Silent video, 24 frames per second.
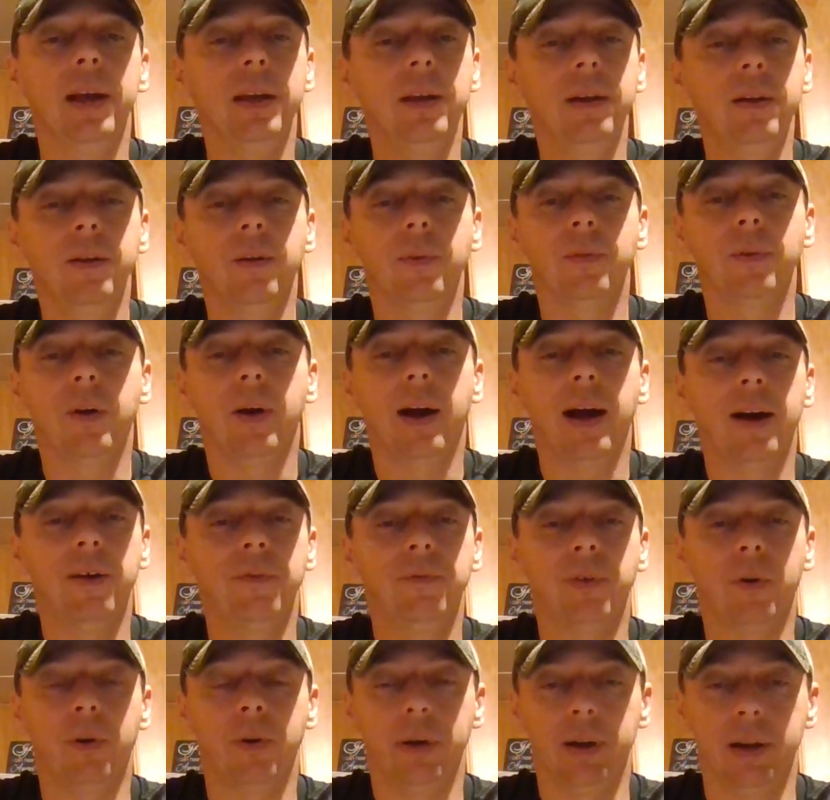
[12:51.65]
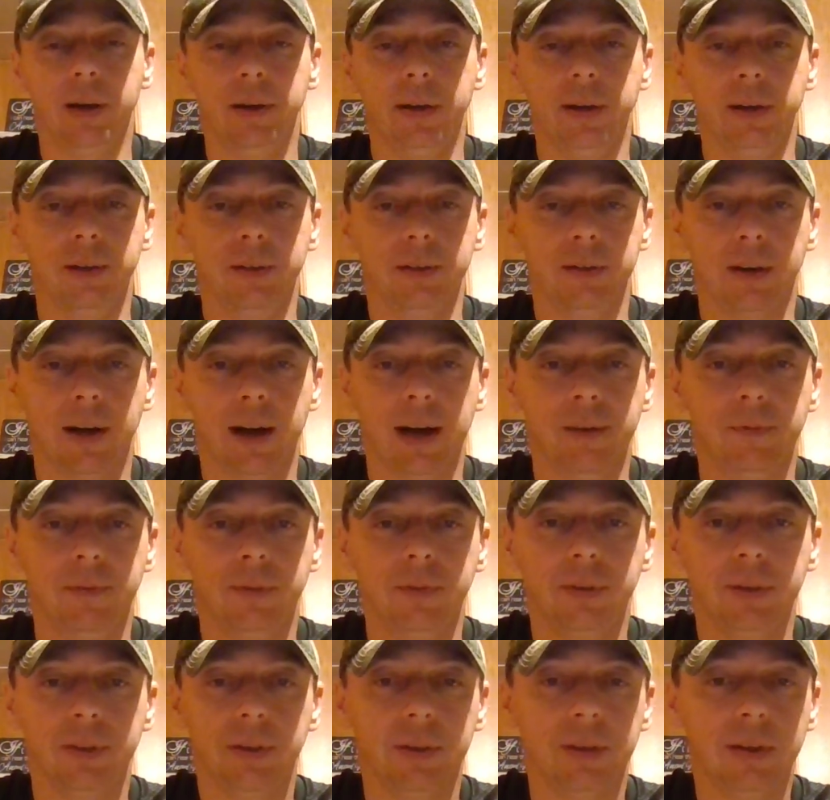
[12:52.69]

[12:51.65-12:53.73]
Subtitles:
You don't know how far that deer traveled.